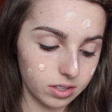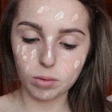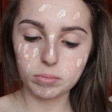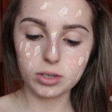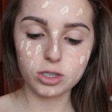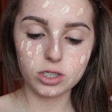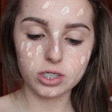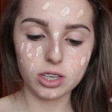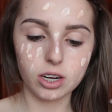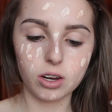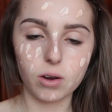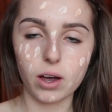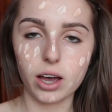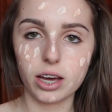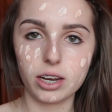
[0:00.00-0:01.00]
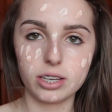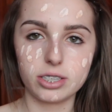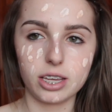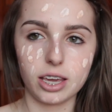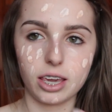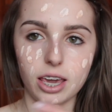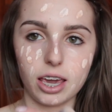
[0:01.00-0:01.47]
I'm just going to go ahead and
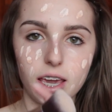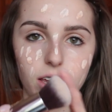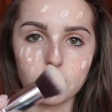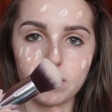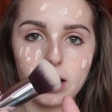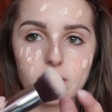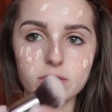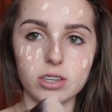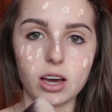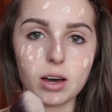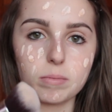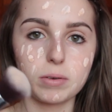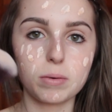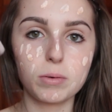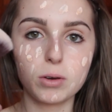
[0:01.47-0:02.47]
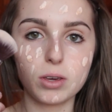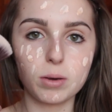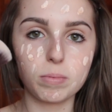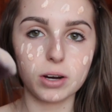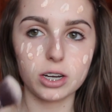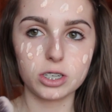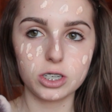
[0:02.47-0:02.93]
take a round top kabuki
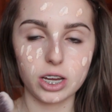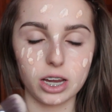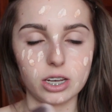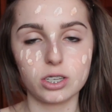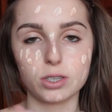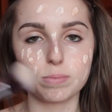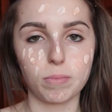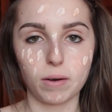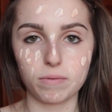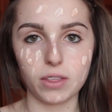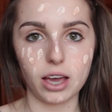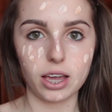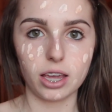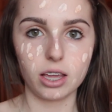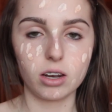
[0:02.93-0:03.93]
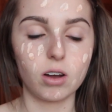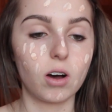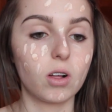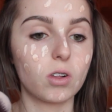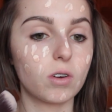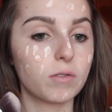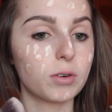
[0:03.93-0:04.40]
brush and just buff that in
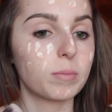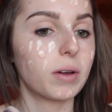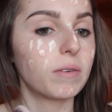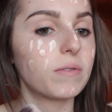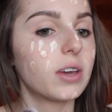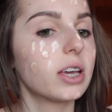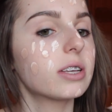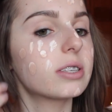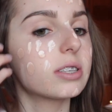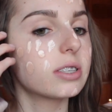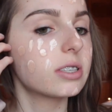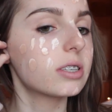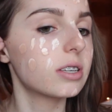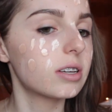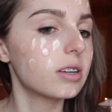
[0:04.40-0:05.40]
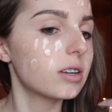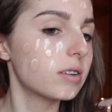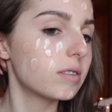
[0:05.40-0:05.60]
all over my face.